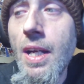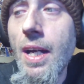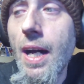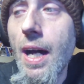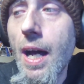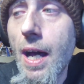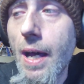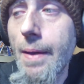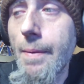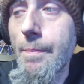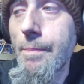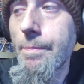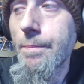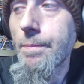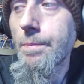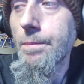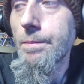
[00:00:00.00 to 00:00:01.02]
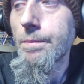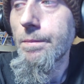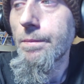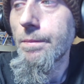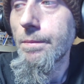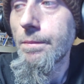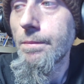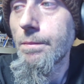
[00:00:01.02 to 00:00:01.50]
Um,
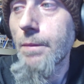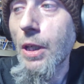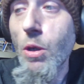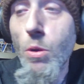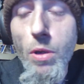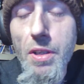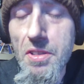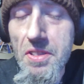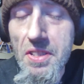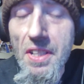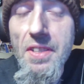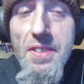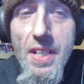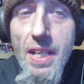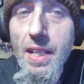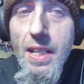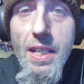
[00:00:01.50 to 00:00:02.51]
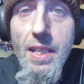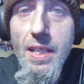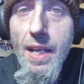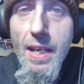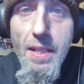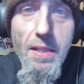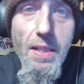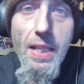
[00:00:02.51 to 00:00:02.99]
my coworker says that he
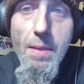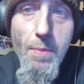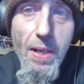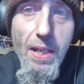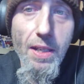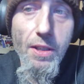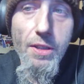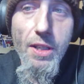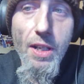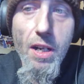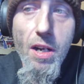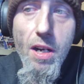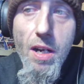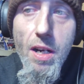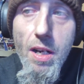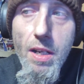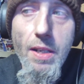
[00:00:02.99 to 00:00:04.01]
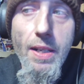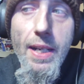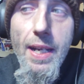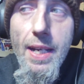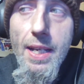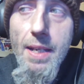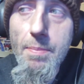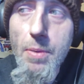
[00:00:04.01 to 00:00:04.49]
had emailed our
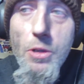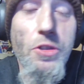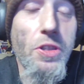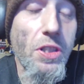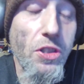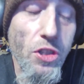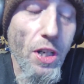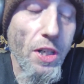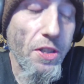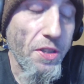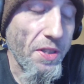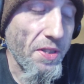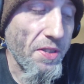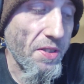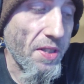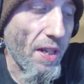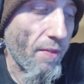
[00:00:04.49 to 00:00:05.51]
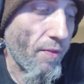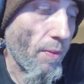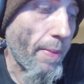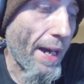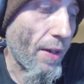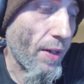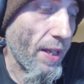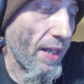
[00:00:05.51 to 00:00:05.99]
uh, person in charge of this stuff
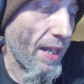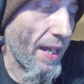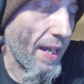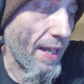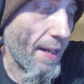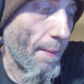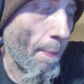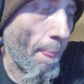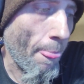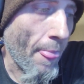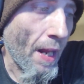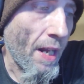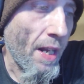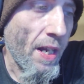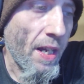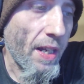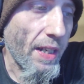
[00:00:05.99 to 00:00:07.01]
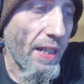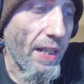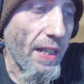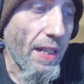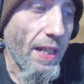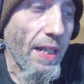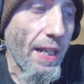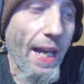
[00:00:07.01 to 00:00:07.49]
about it and
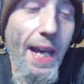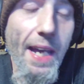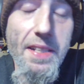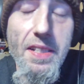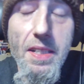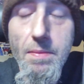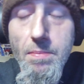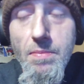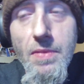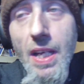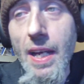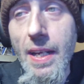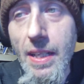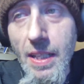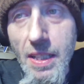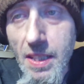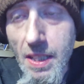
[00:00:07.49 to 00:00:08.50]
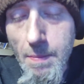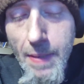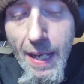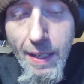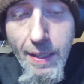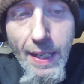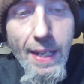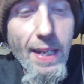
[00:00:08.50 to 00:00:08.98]
it hasn't gotten anything
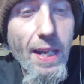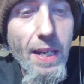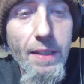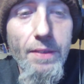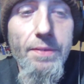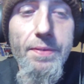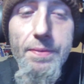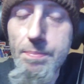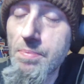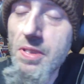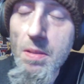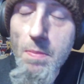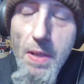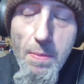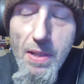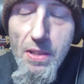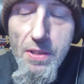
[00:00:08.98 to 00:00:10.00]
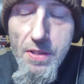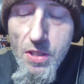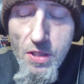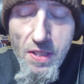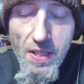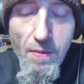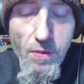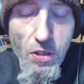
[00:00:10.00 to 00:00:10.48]
back. I have some emails and
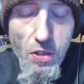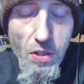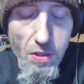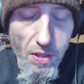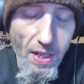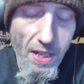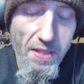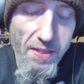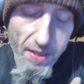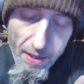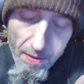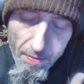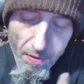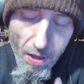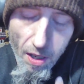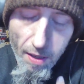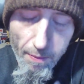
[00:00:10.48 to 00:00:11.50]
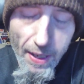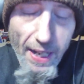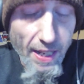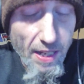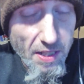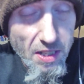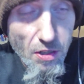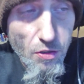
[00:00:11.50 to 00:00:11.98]
stuff to show you guys that are on my
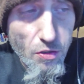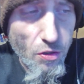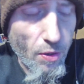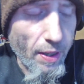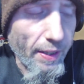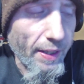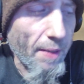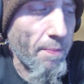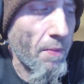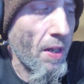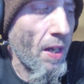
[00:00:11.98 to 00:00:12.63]
end here shortly.